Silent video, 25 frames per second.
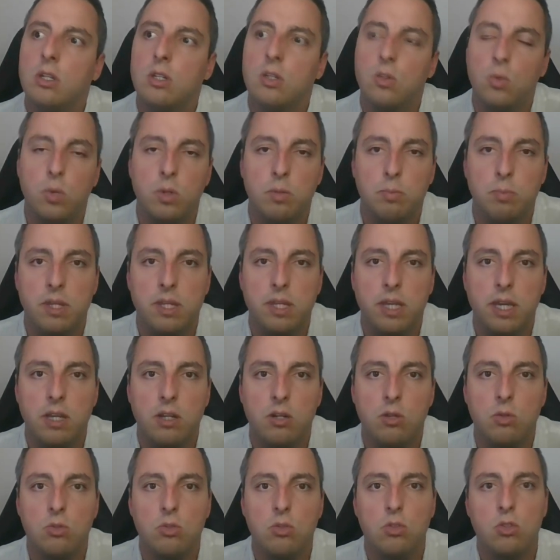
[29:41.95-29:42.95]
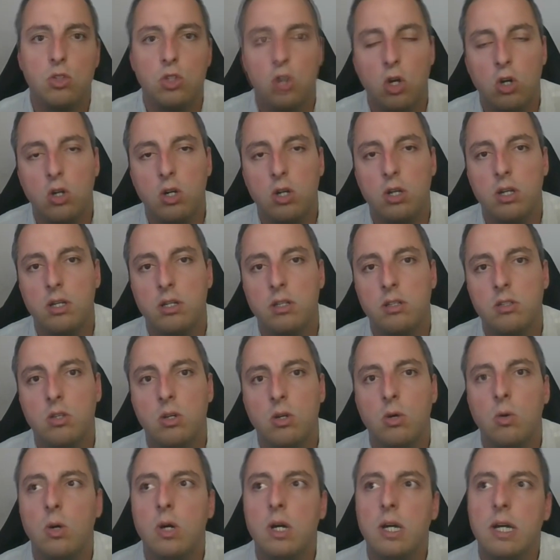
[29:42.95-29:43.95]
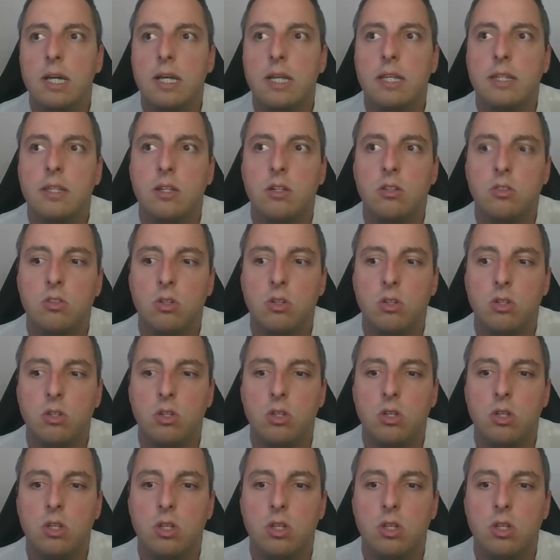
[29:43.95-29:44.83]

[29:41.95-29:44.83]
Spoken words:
sweet potatoes, chocolate. So there's